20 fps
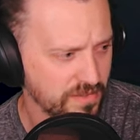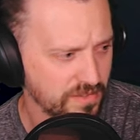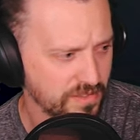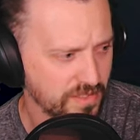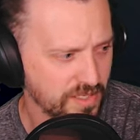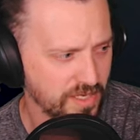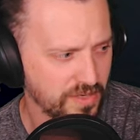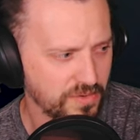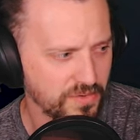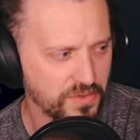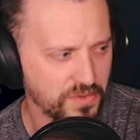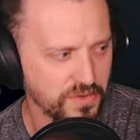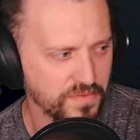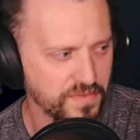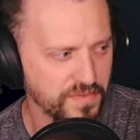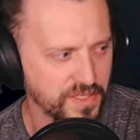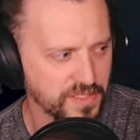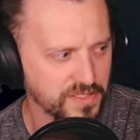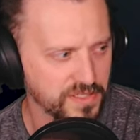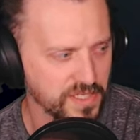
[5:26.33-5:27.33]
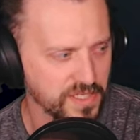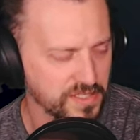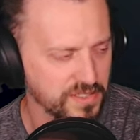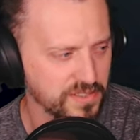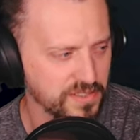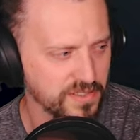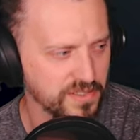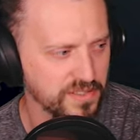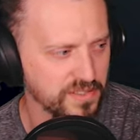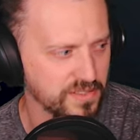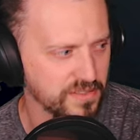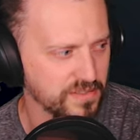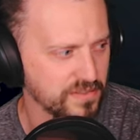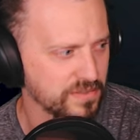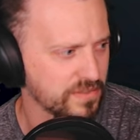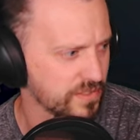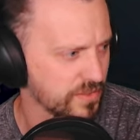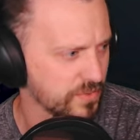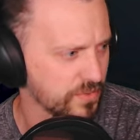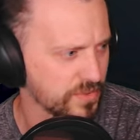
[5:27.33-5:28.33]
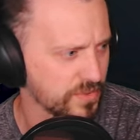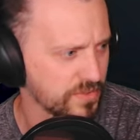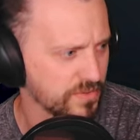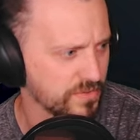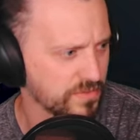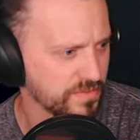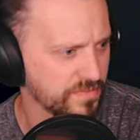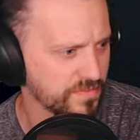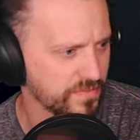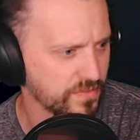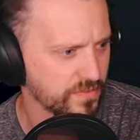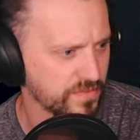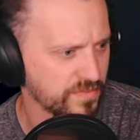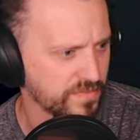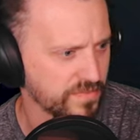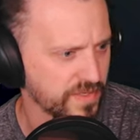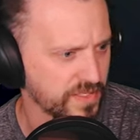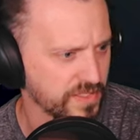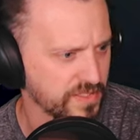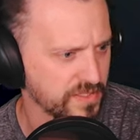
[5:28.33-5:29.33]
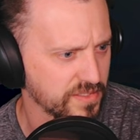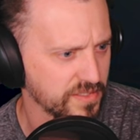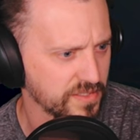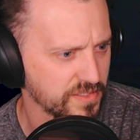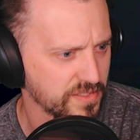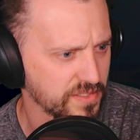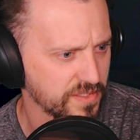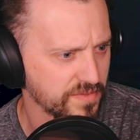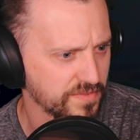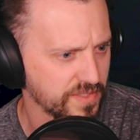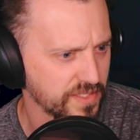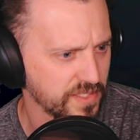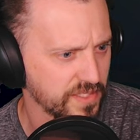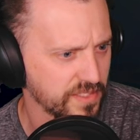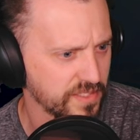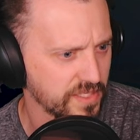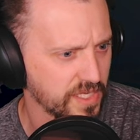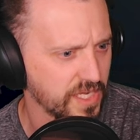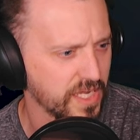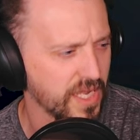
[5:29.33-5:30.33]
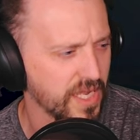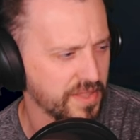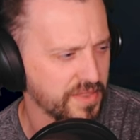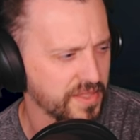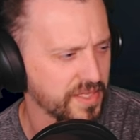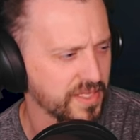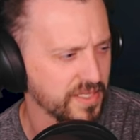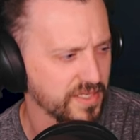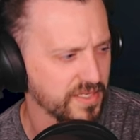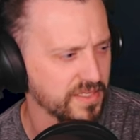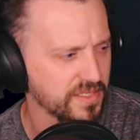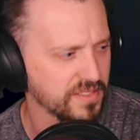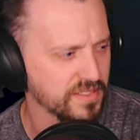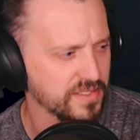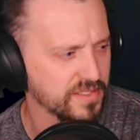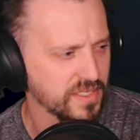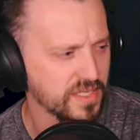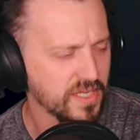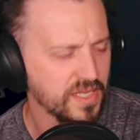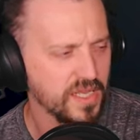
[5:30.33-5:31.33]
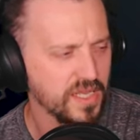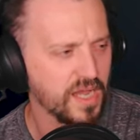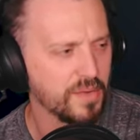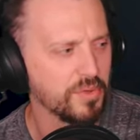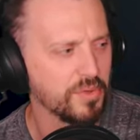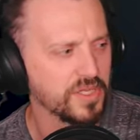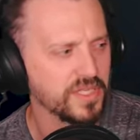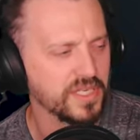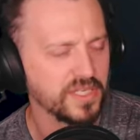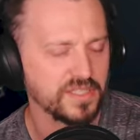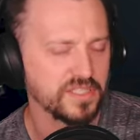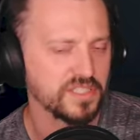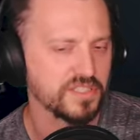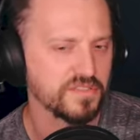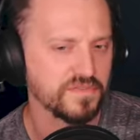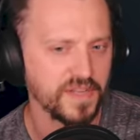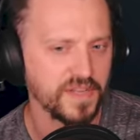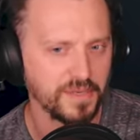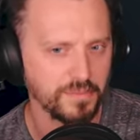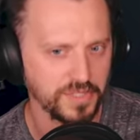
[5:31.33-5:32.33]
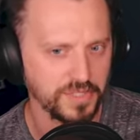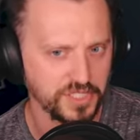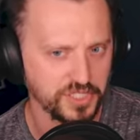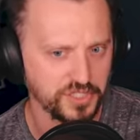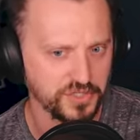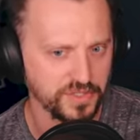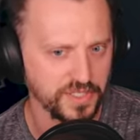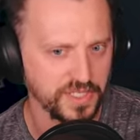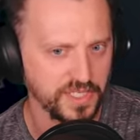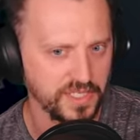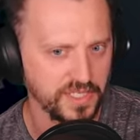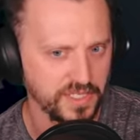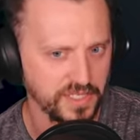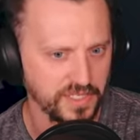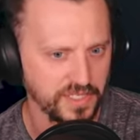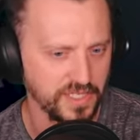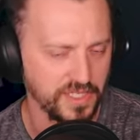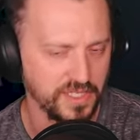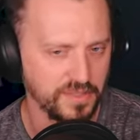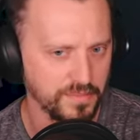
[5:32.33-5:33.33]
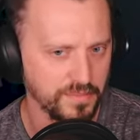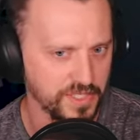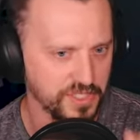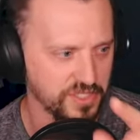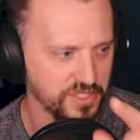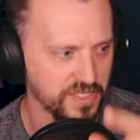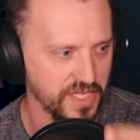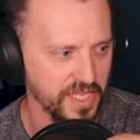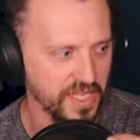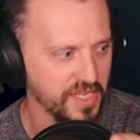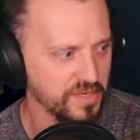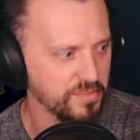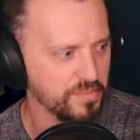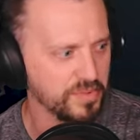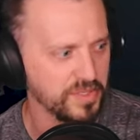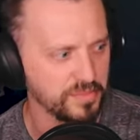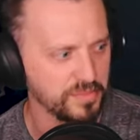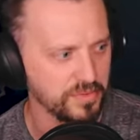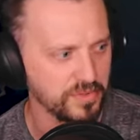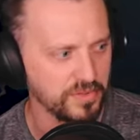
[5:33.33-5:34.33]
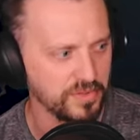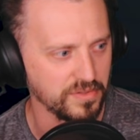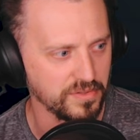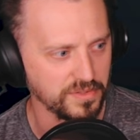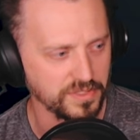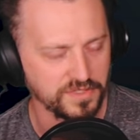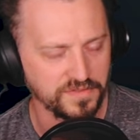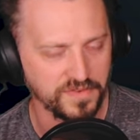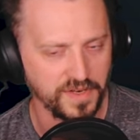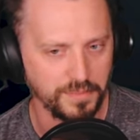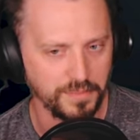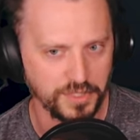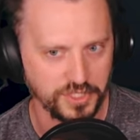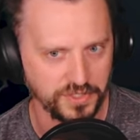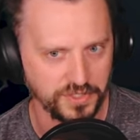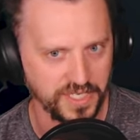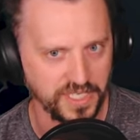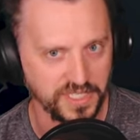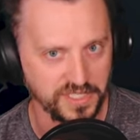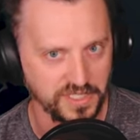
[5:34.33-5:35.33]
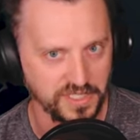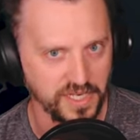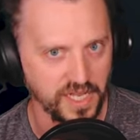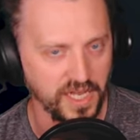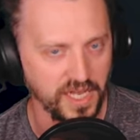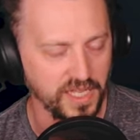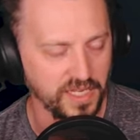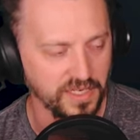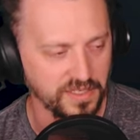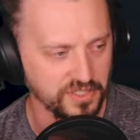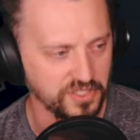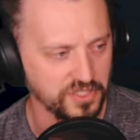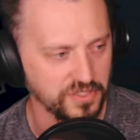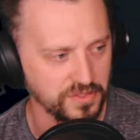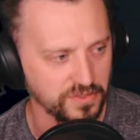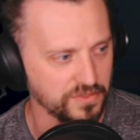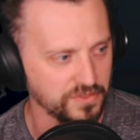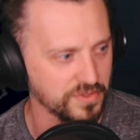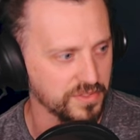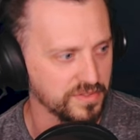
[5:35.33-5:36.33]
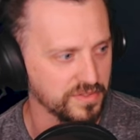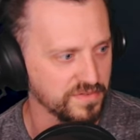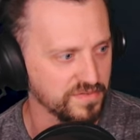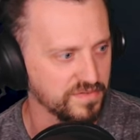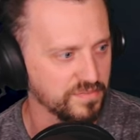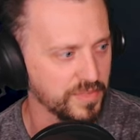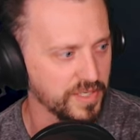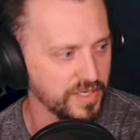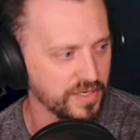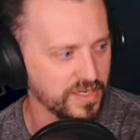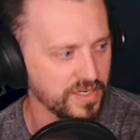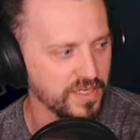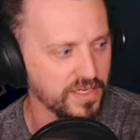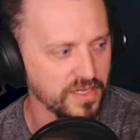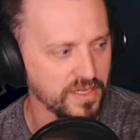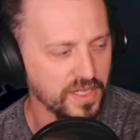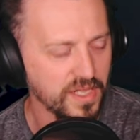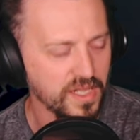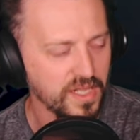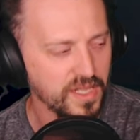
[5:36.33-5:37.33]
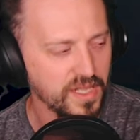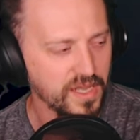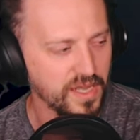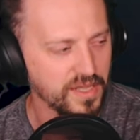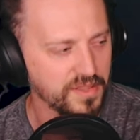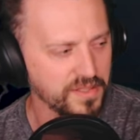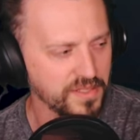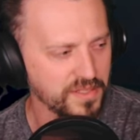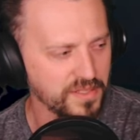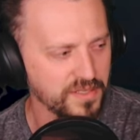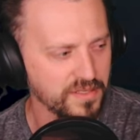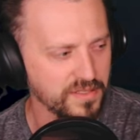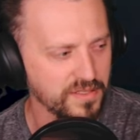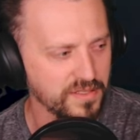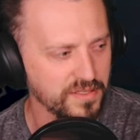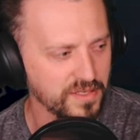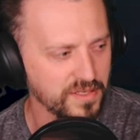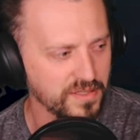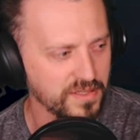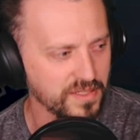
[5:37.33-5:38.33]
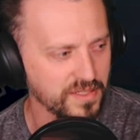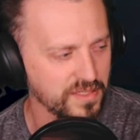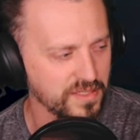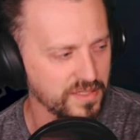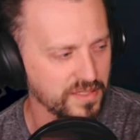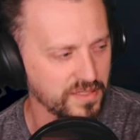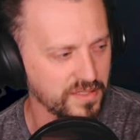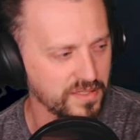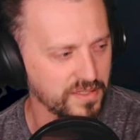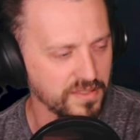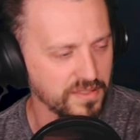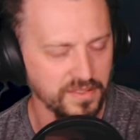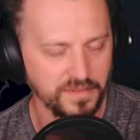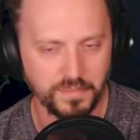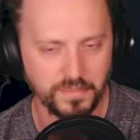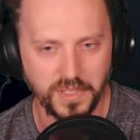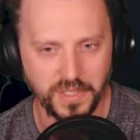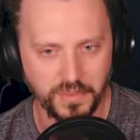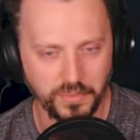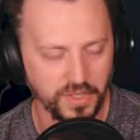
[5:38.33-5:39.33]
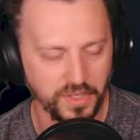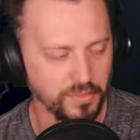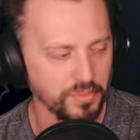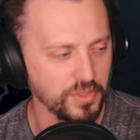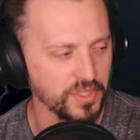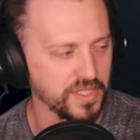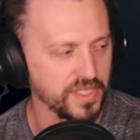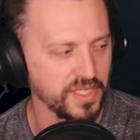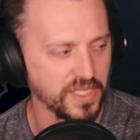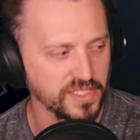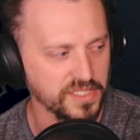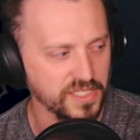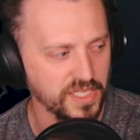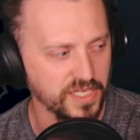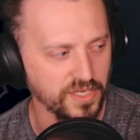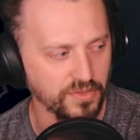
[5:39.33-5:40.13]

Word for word: I don't know if that's actually a trigger one, two, three, four, five, six, seven, eight, nine. I think it is. I'm looking at this family tree, and he mentioned eight people, and this family tree has nine children of America. I think I think uh, my, what I'm looking at is kind of